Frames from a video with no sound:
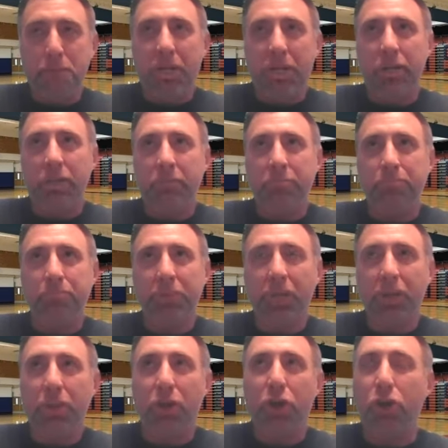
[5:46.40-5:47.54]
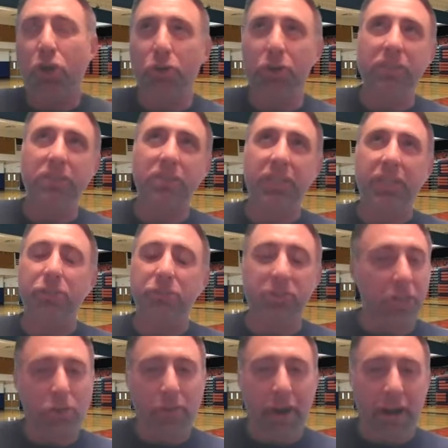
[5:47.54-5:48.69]
The current seniors
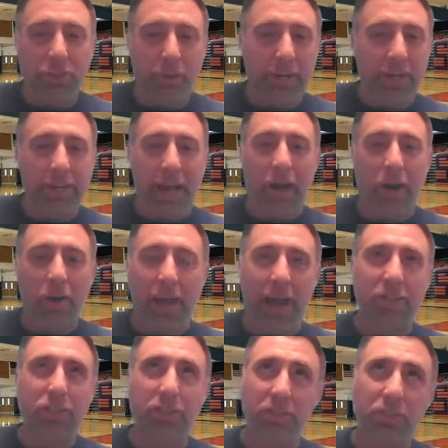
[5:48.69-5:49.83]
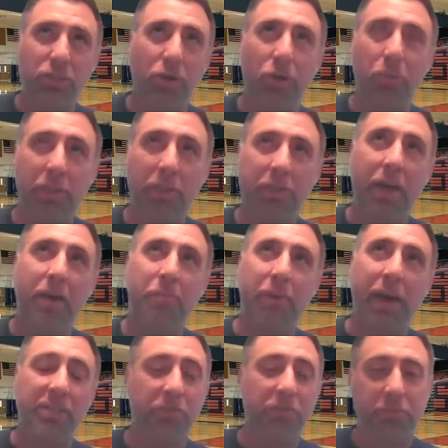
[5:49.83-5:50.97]
that are graduating now, I actually started with them
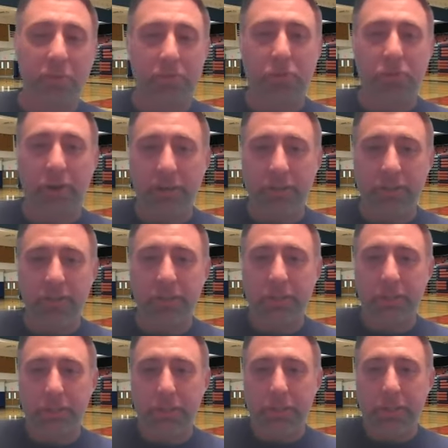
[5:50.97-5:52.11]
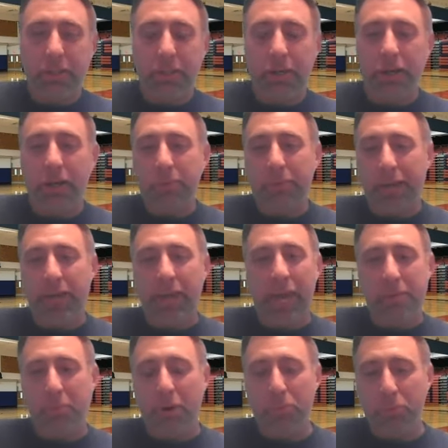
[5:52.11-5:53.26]
as 5th graders and
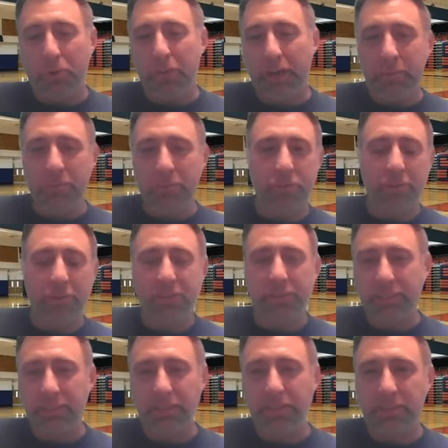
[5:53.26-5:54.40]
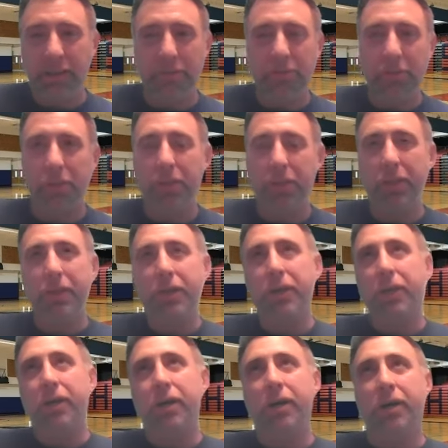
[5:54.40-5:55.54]
came up with them 5th, 6th, and
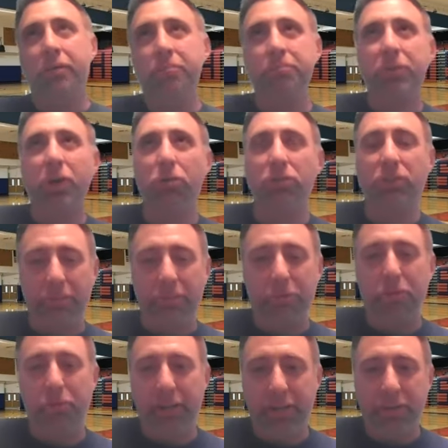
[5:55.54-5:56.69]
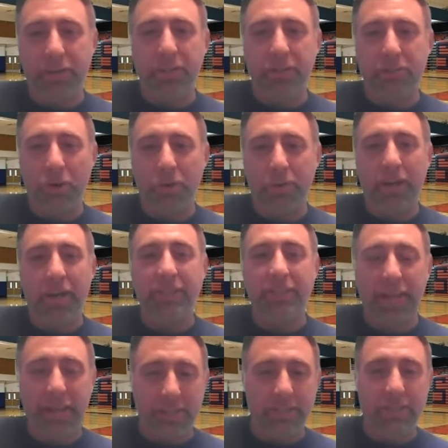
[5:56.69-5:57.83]
7th. Coached them for 3 years in a row, and then I
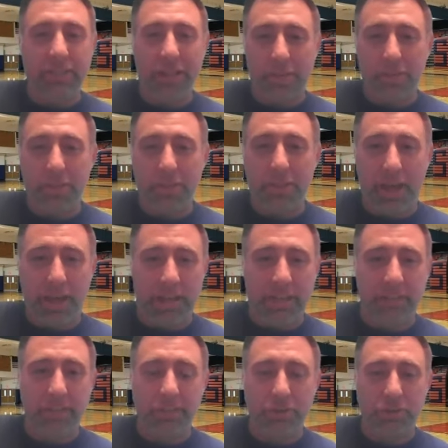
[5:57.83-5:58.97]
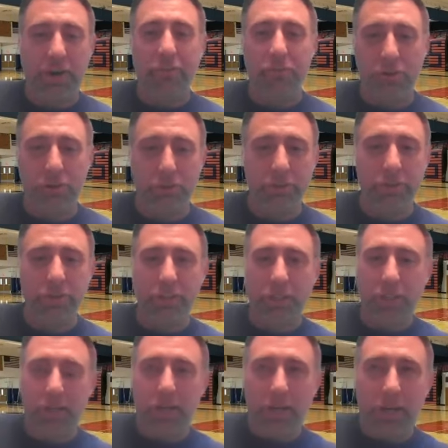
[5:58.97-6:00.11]
stayed in 7th as a travel coach
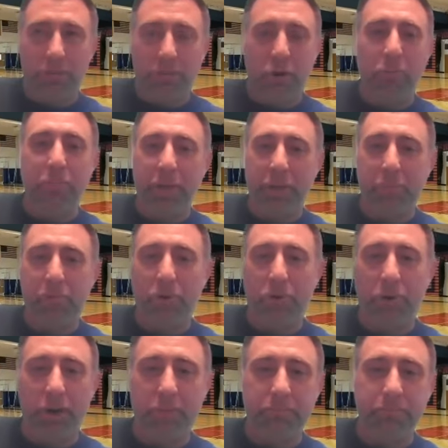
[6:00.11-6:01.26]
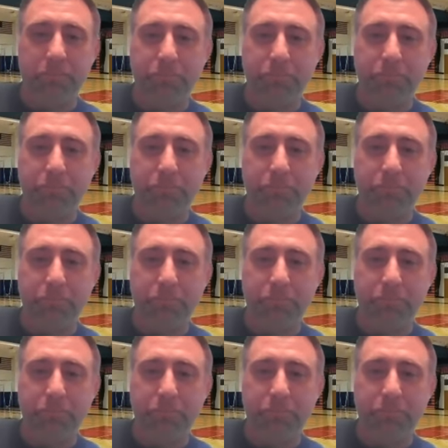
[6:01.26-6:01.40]
for our Biddy program.